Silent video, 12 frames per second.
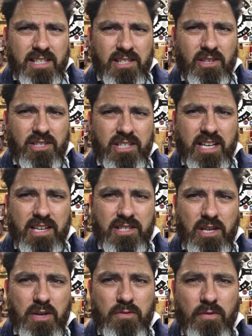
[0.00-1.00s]
as I see it
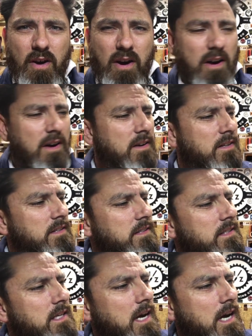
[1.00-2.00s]
so far.
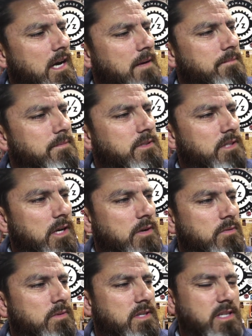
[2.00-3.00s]

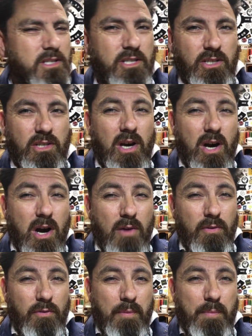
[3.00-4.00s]
So this is just
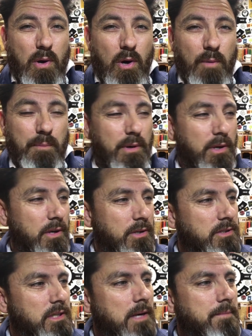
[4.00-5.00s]
half of the pot
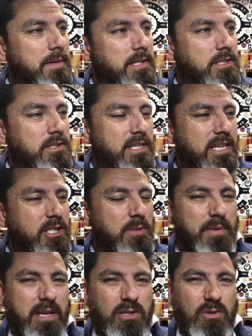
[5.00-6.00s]
because it needs to
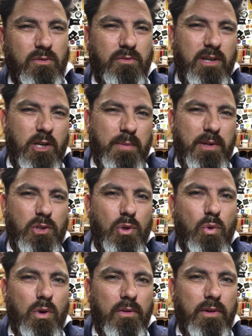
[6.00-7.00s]
be sort of a little bit
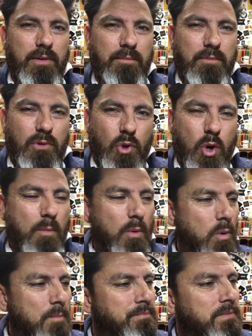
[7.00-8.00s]
taller than
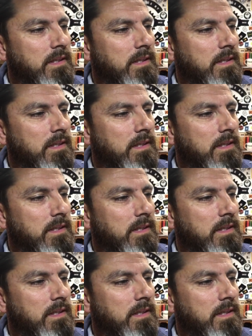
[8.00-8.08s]
normal.